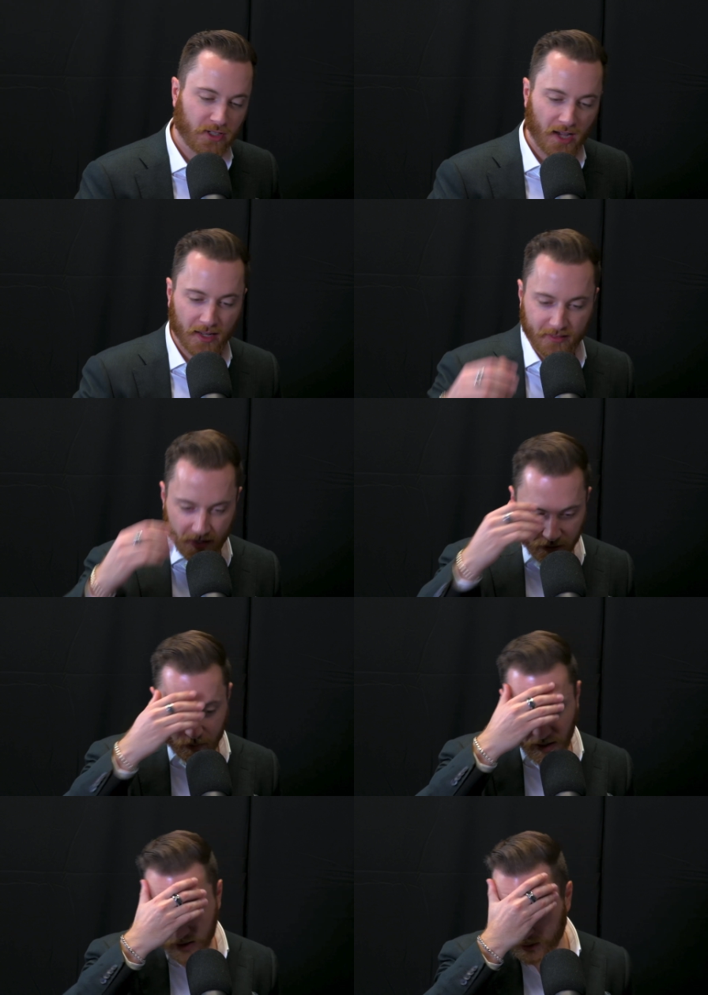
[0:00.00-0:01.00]
content
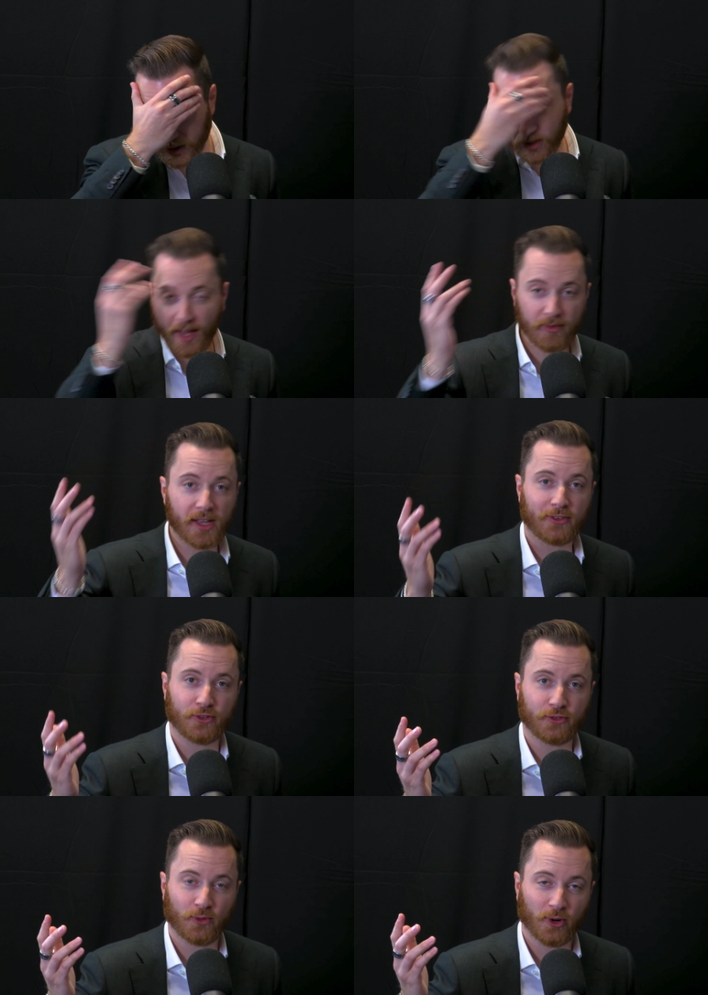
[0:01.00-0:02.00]
space, we don't have
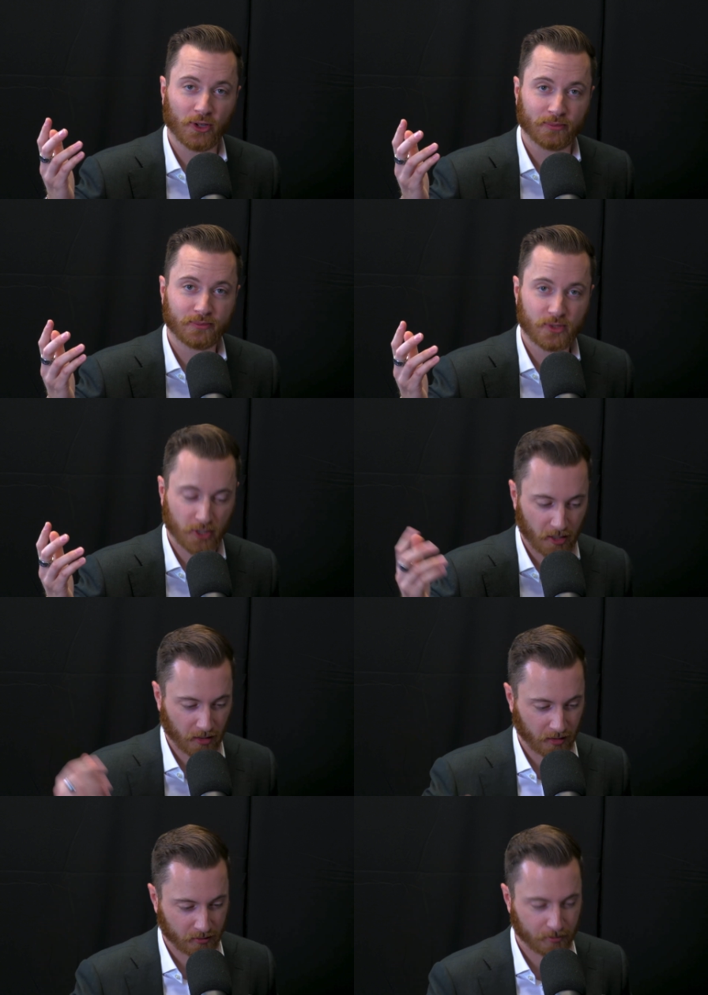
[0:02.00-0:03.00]
answers for you.
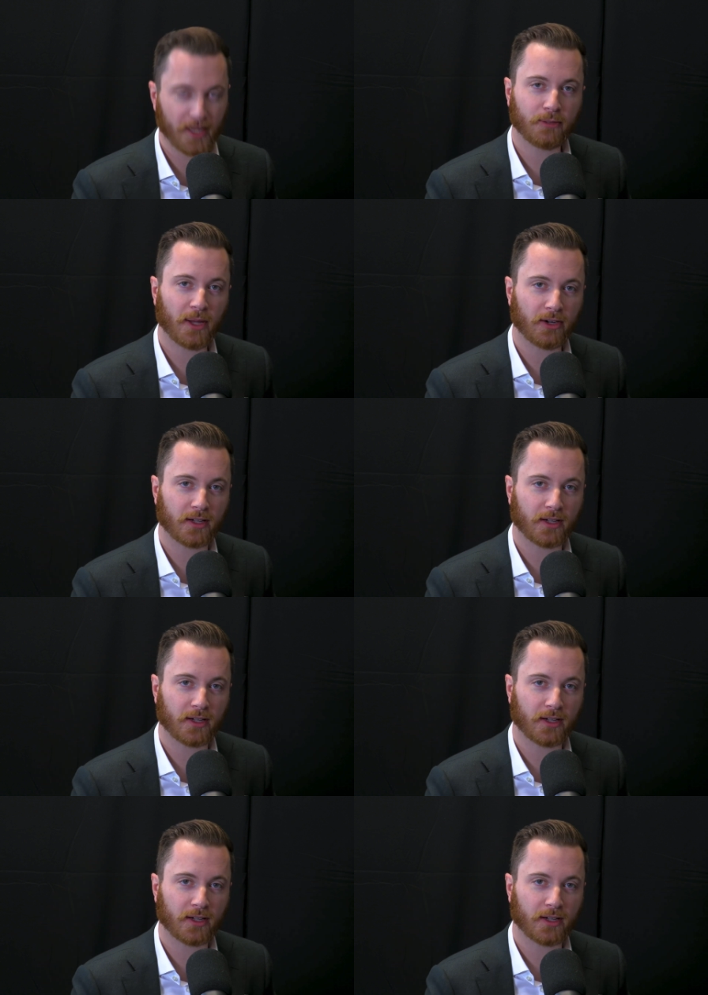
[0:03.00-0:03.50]
Sorry. Make better